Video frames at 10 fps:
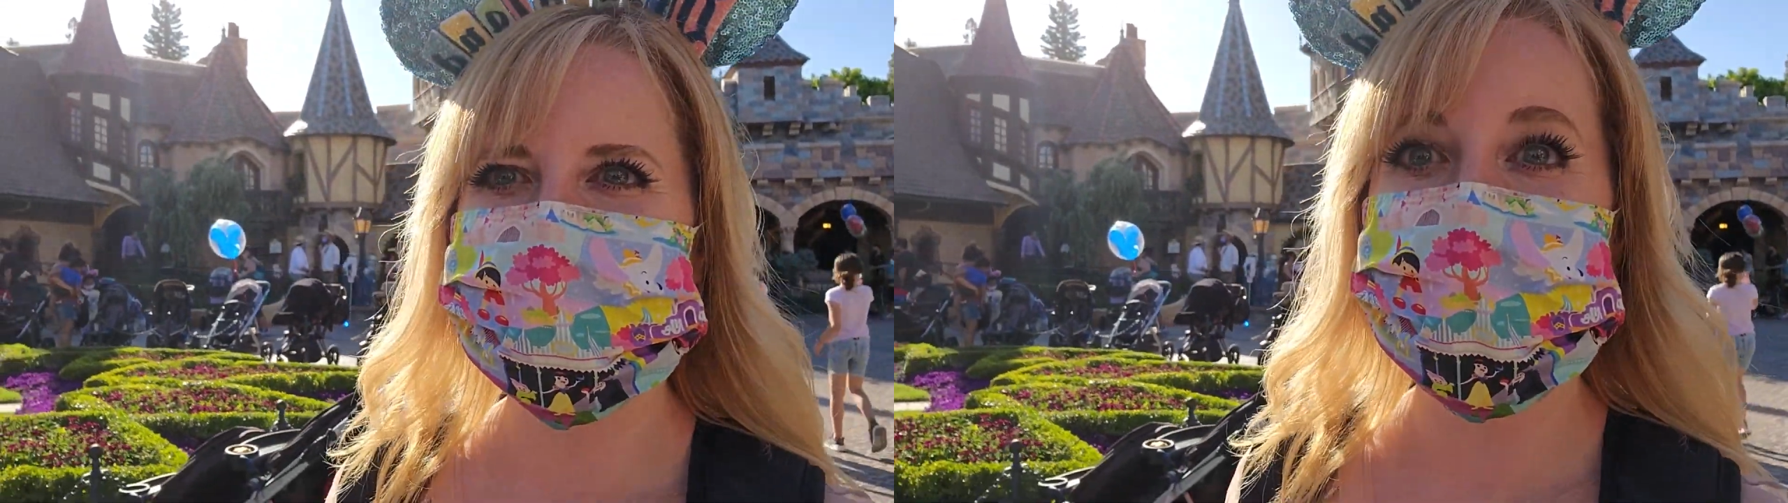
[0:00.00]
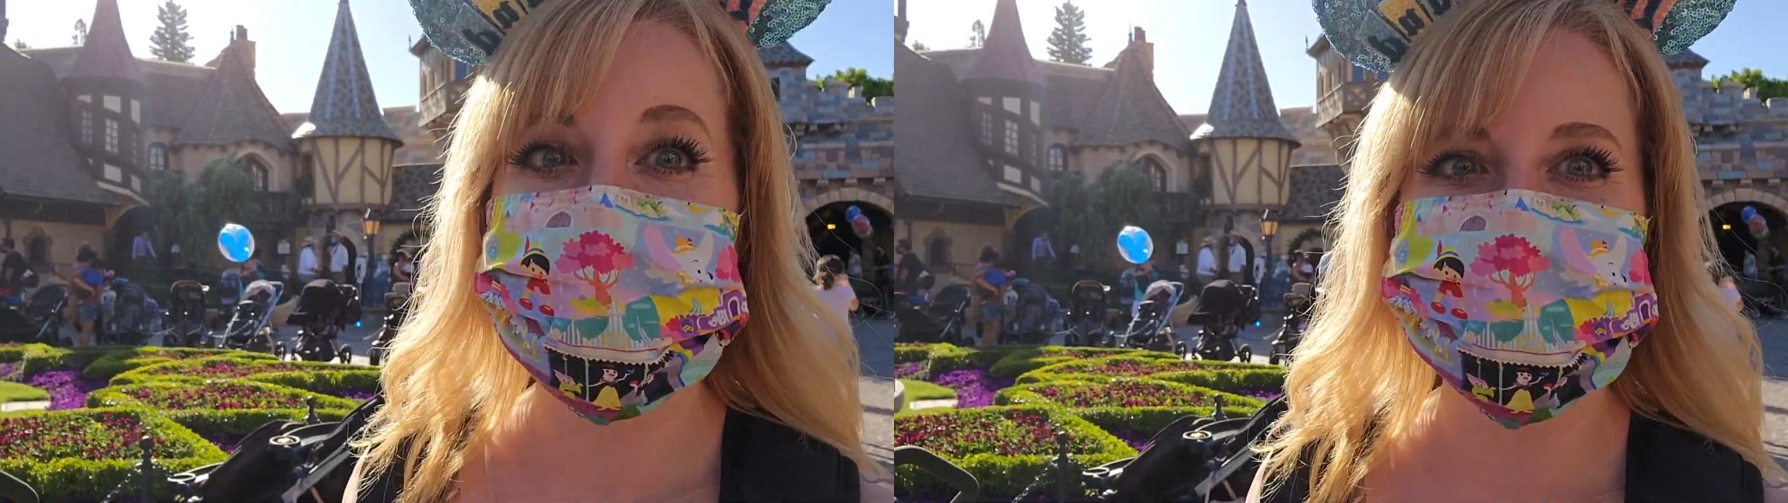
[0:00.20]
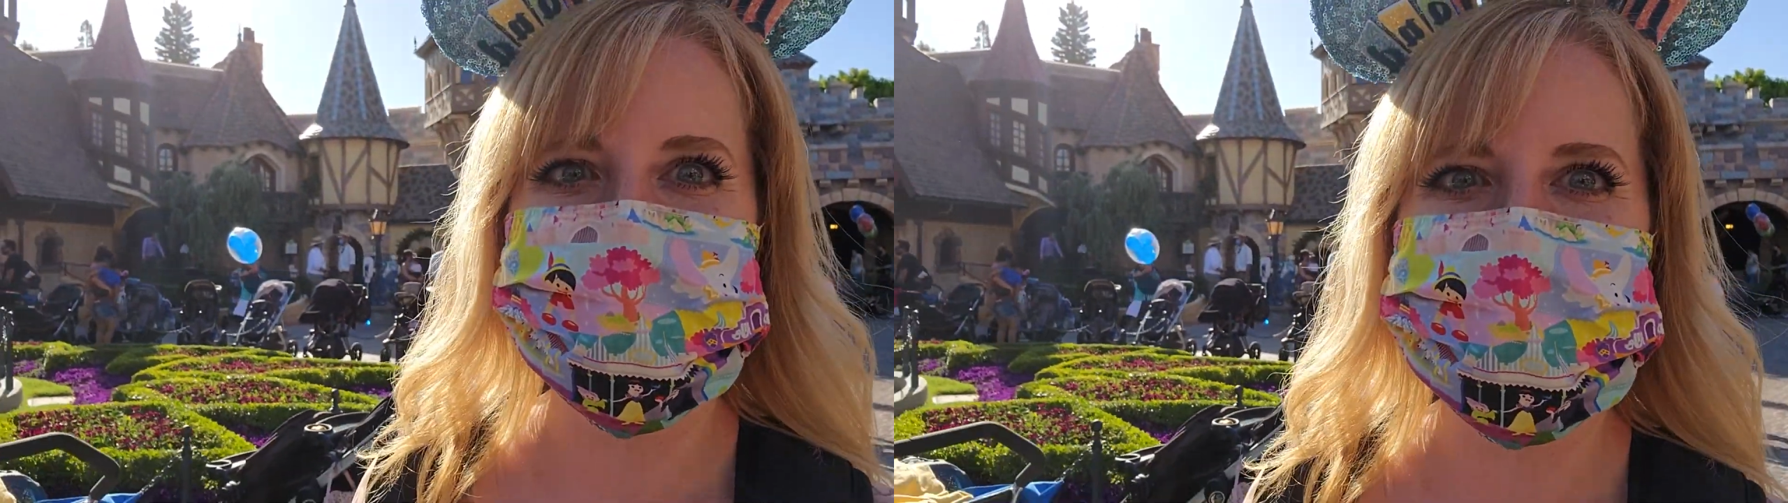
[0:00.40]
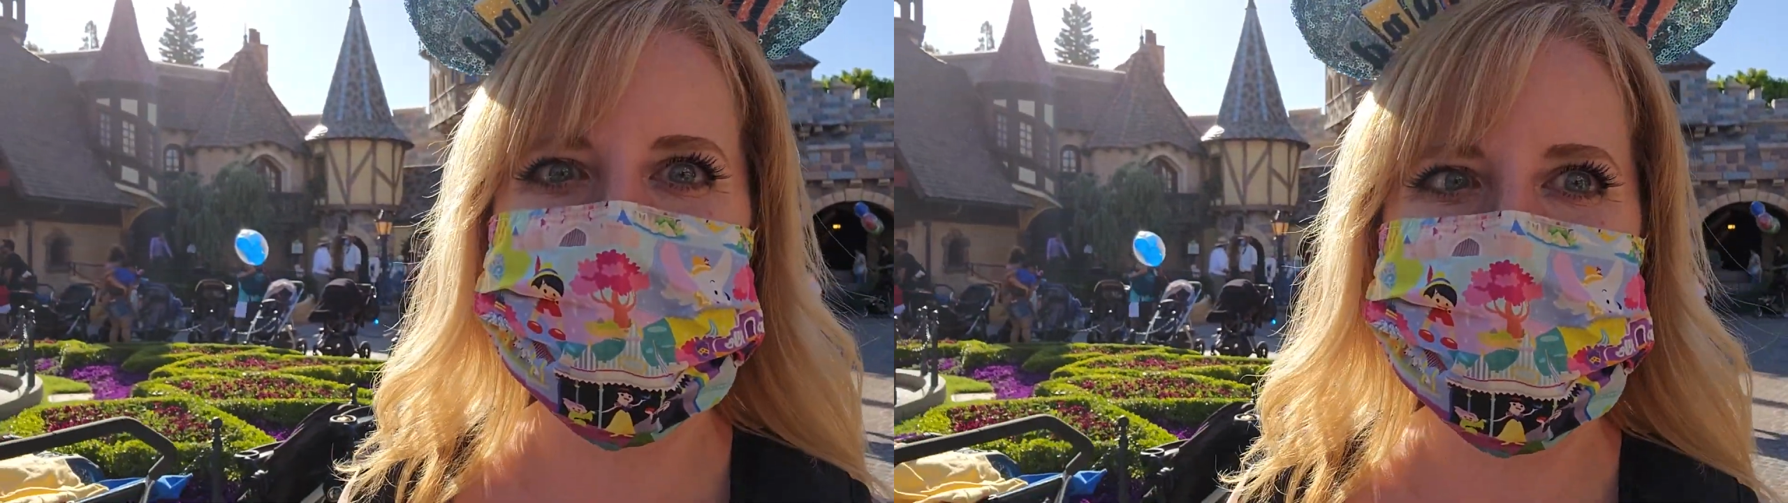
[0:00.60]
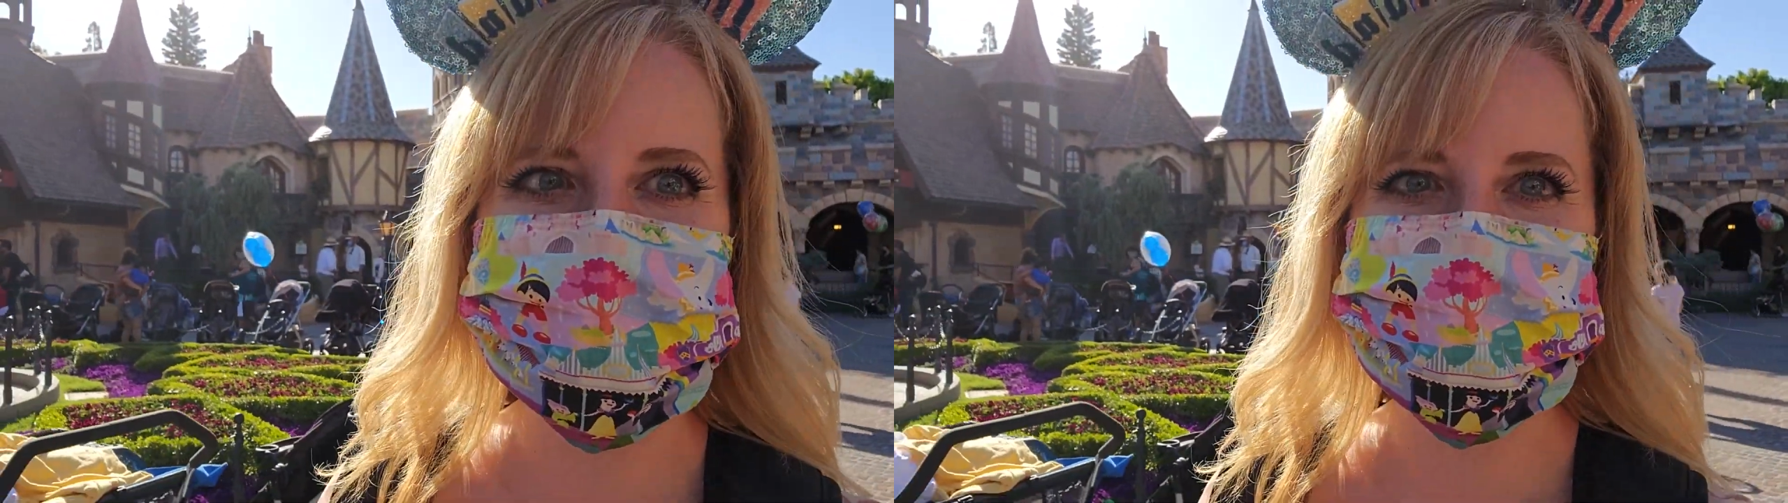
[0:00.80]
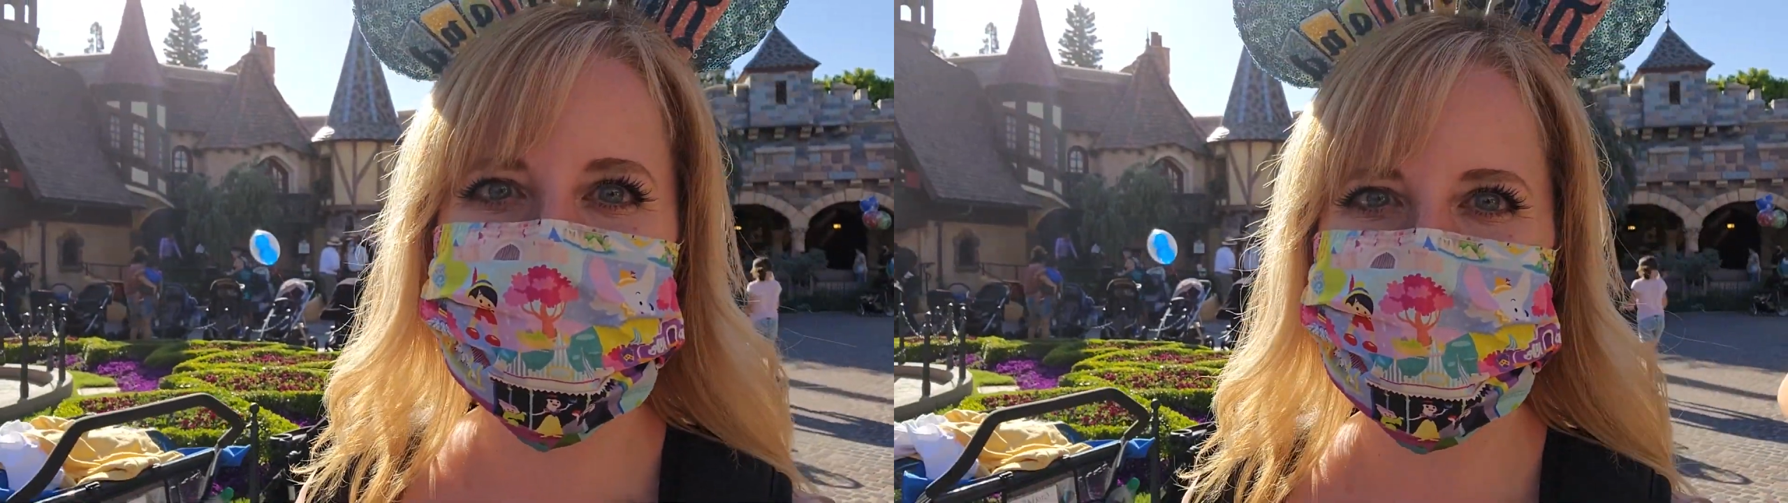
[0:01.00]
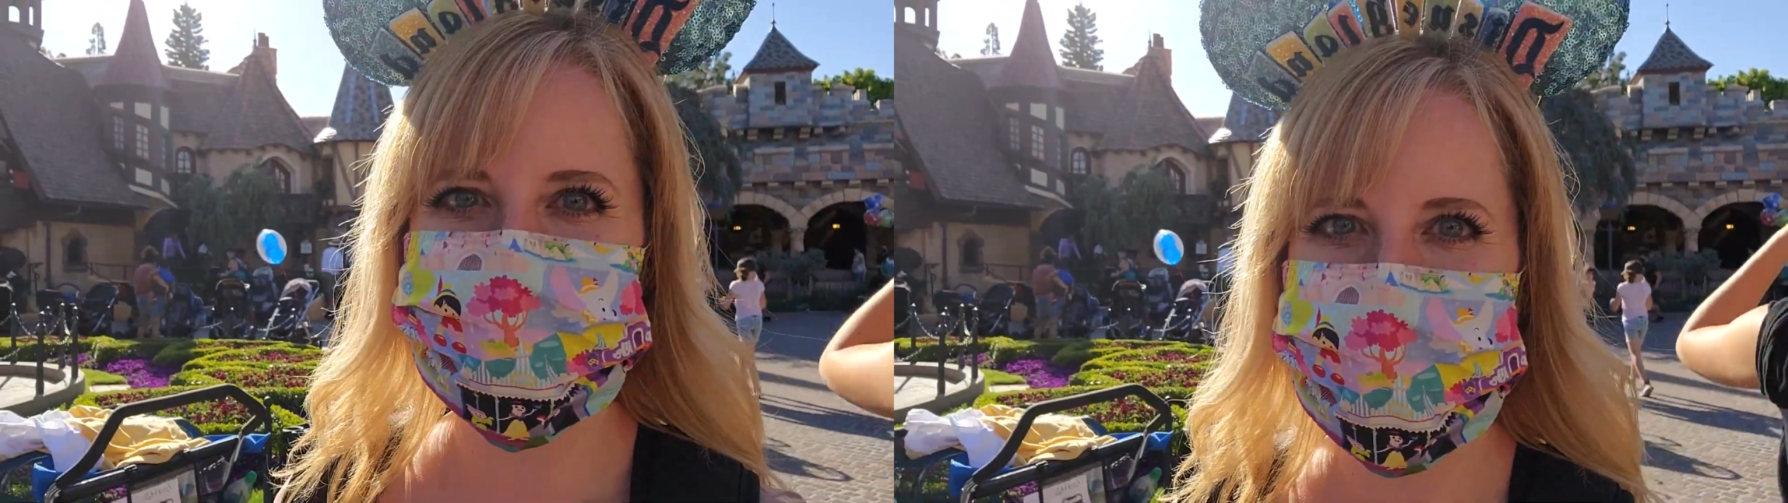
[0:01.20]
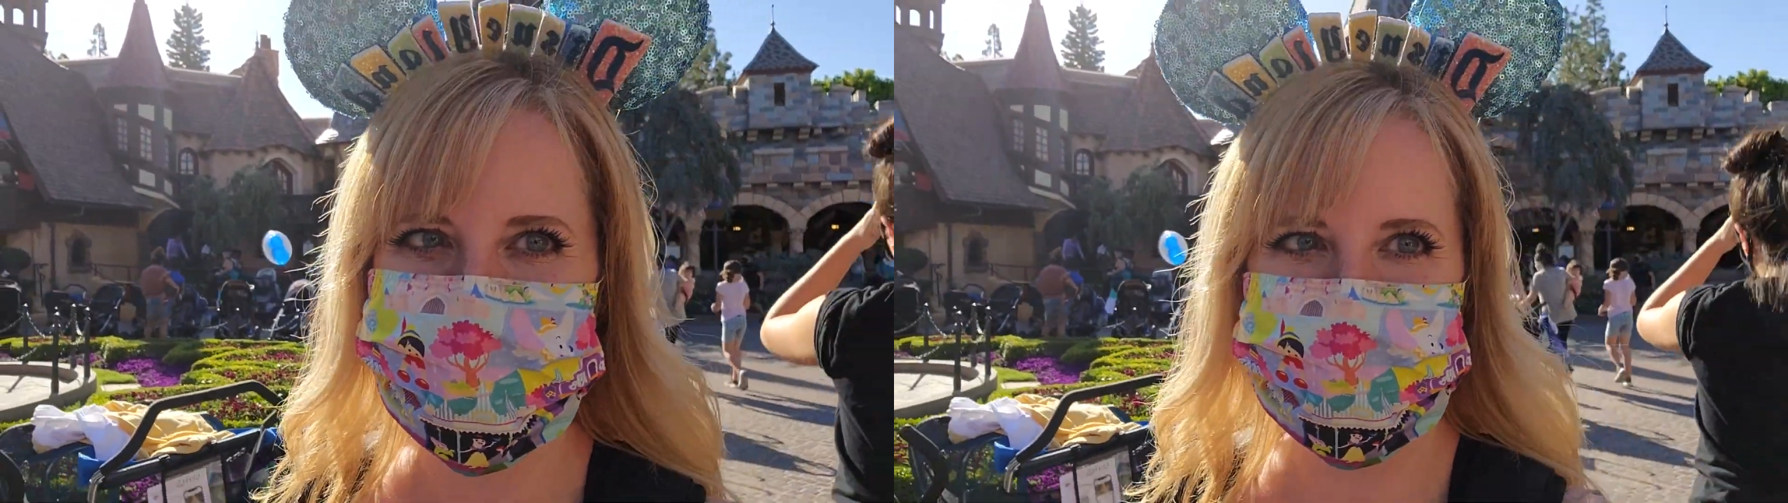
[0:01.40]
and I am a fan.